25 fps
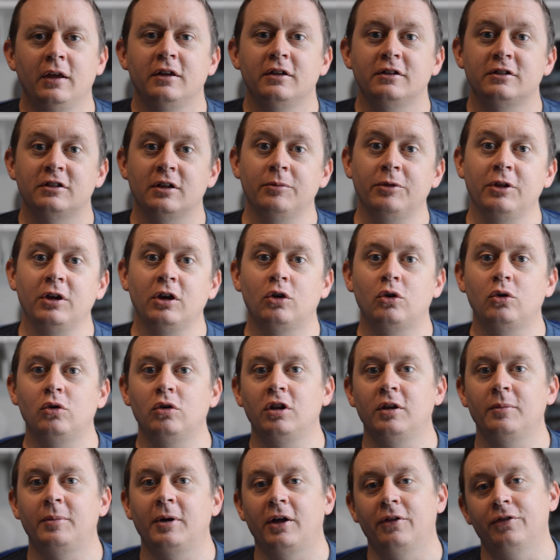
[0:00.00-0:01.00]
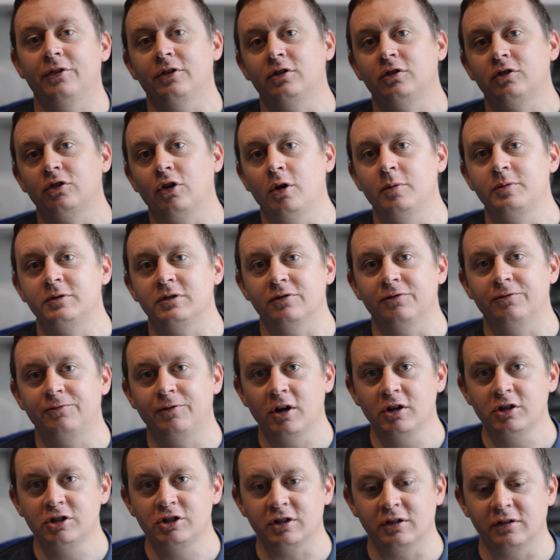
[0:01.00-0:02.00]
Something cool about the scopes of
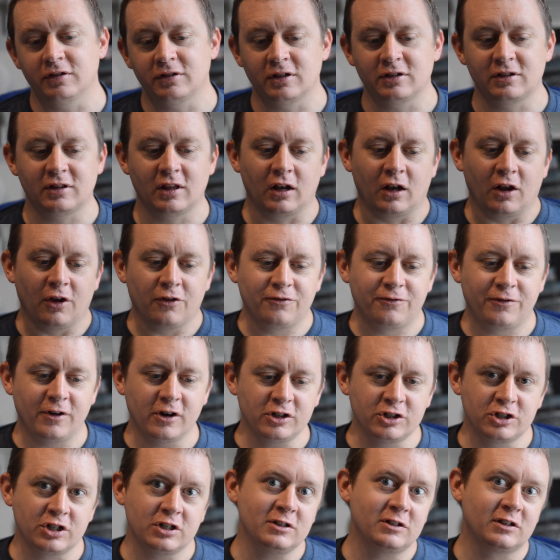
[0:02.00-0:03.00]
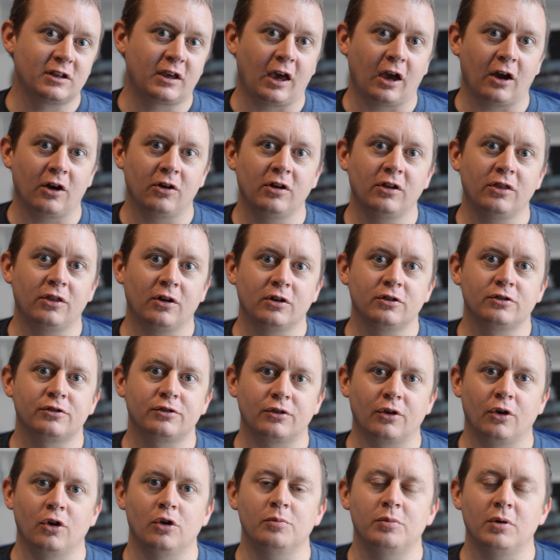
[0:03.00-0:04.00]
functions is that functions carry their
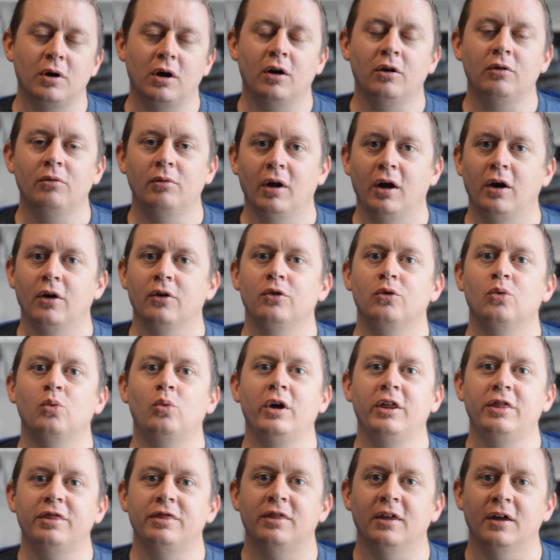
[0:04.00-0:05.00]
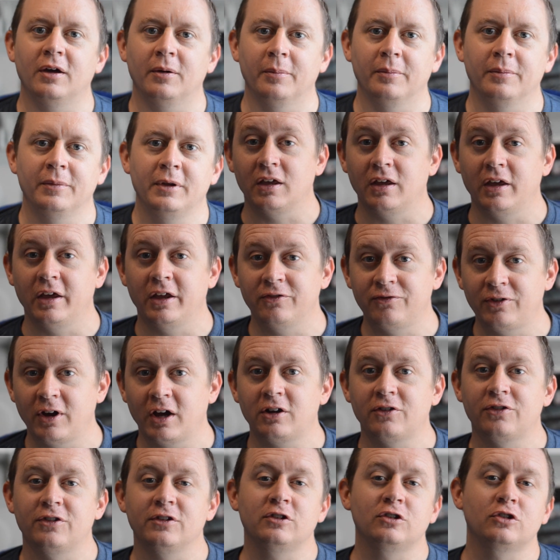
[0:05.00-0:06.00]
scope around with them. In
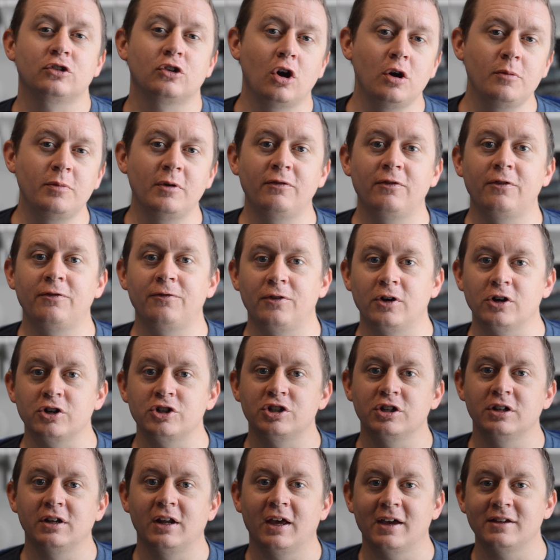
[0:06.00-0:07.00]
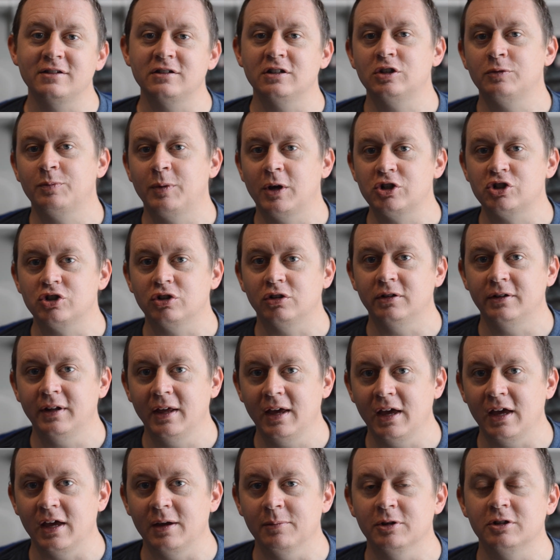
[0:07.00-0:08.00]
fact, the scope of a function has a special
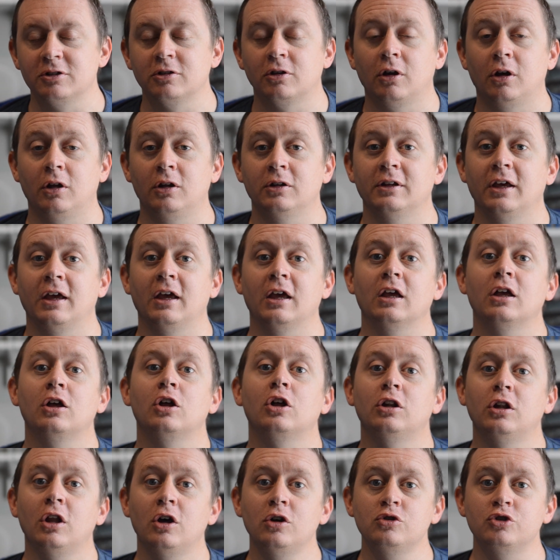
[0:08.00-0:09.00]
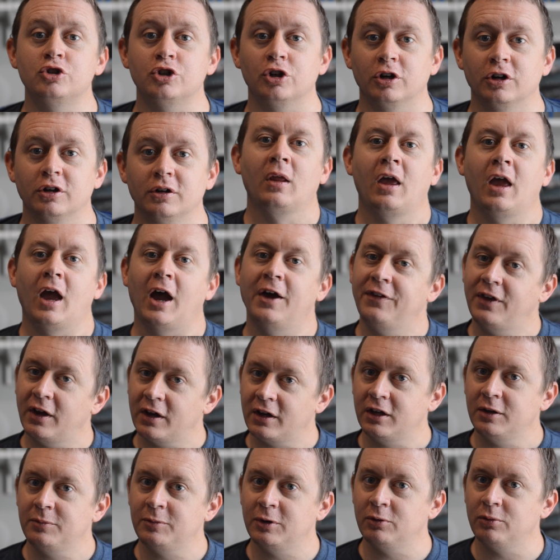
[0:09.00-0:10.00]
name. It's called a closure. And that
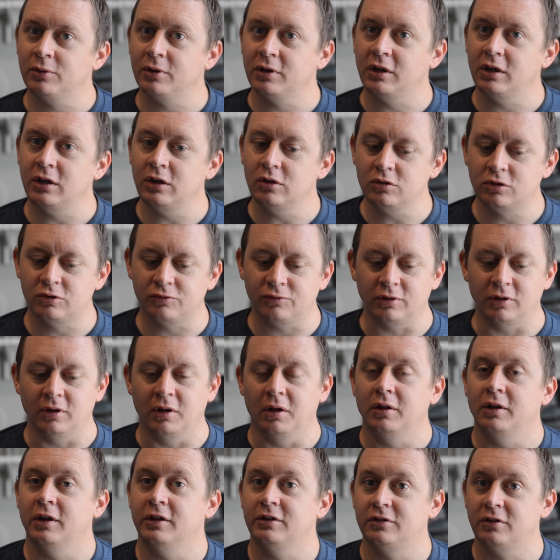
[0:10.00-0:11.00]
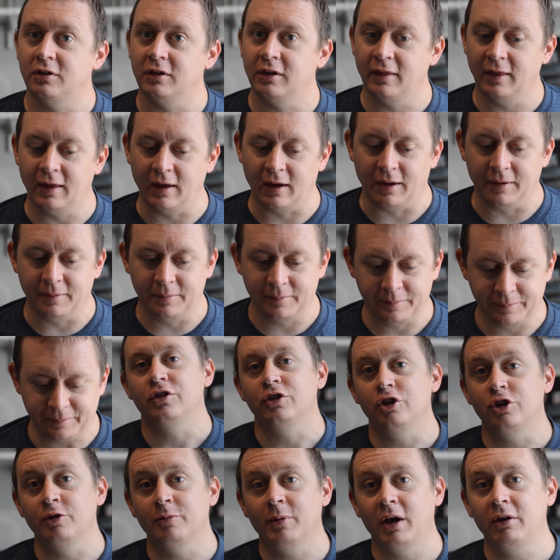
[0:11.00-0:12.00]
can be really useful. Let's look at that.
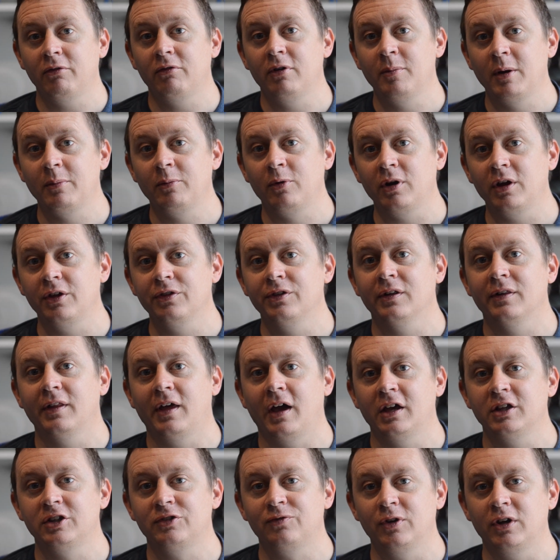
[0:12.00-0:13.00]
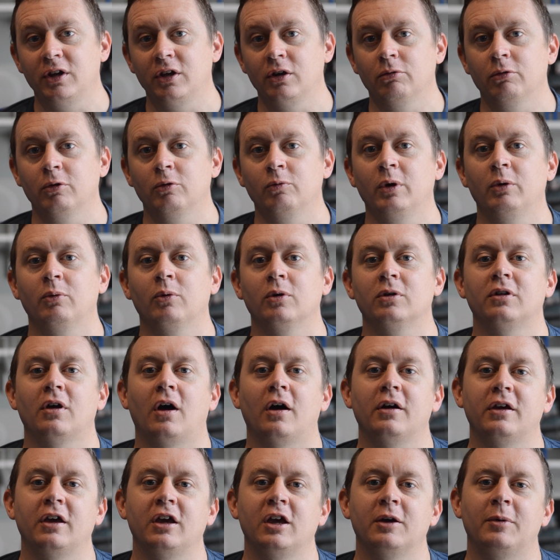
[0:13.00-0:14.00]
You might remember in the last video when we were
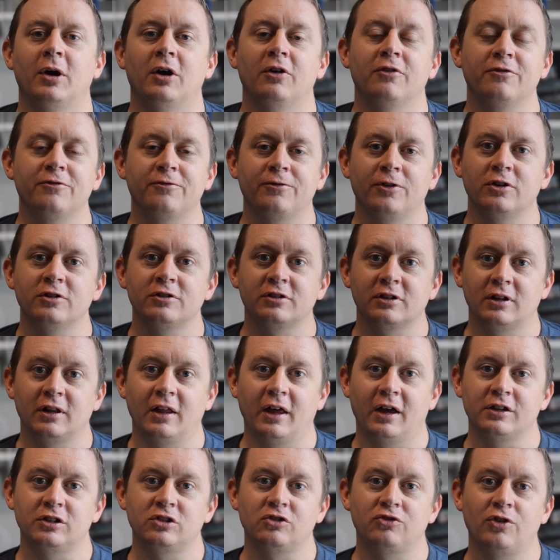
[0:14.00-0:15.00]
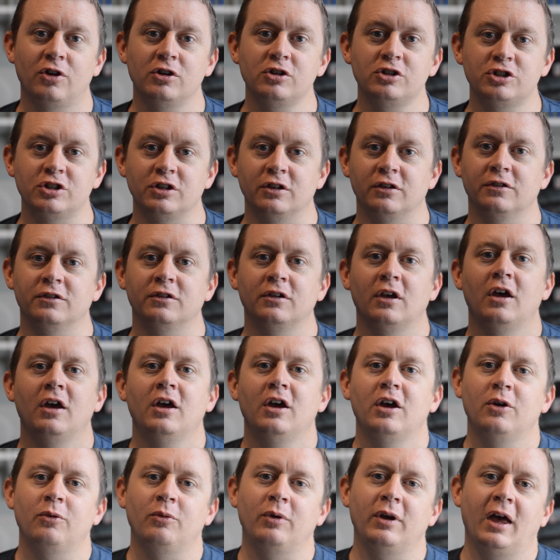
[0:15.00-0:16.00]
talking about first-class functions,
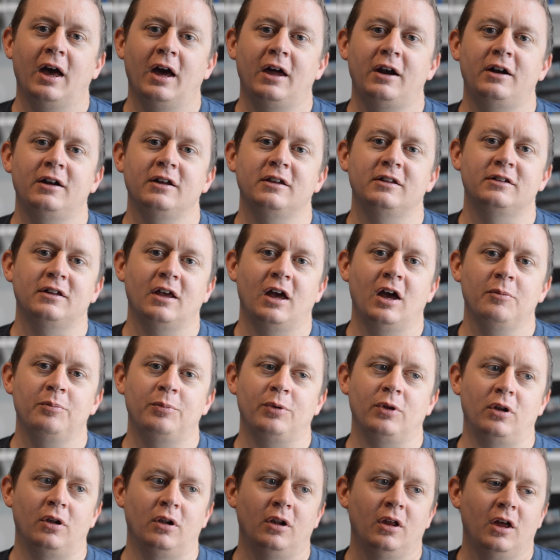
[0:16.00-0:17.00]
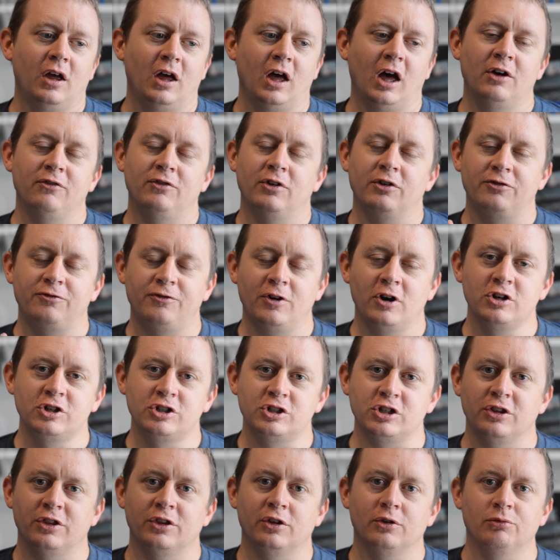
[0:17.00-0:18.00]
we had an example of a
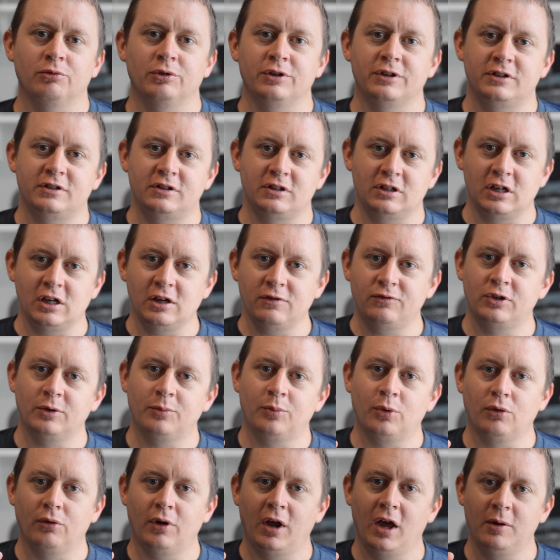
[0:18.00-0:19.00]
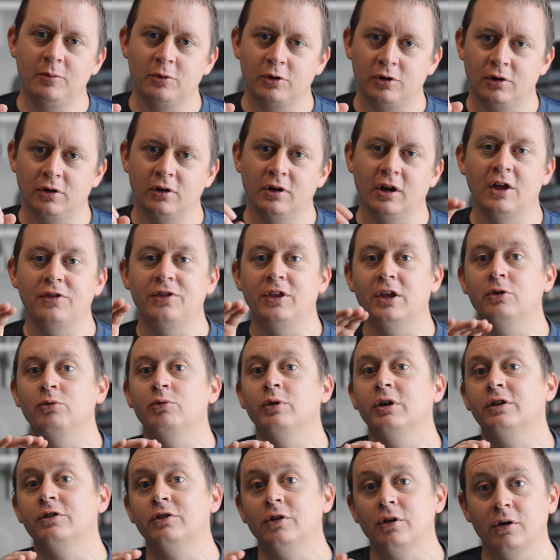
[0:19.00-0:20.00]
function that received a parameter and then
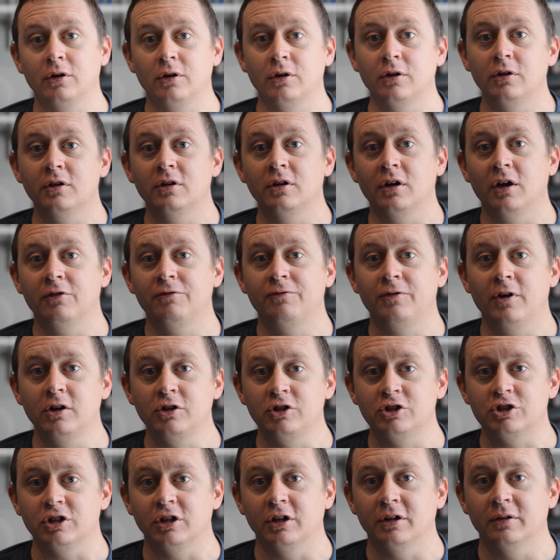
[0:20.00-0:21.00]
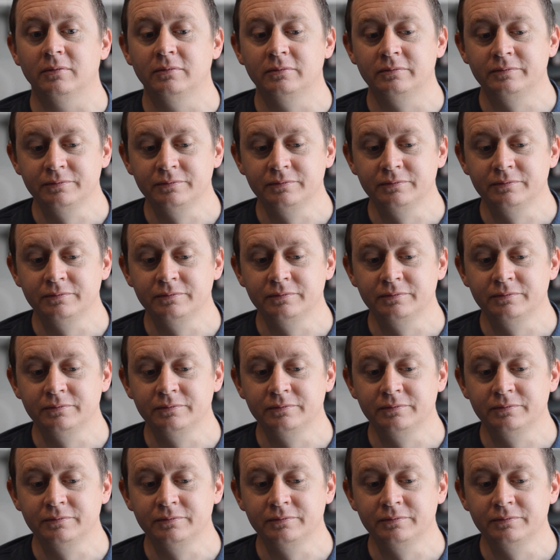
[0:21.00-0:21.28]
returned a function.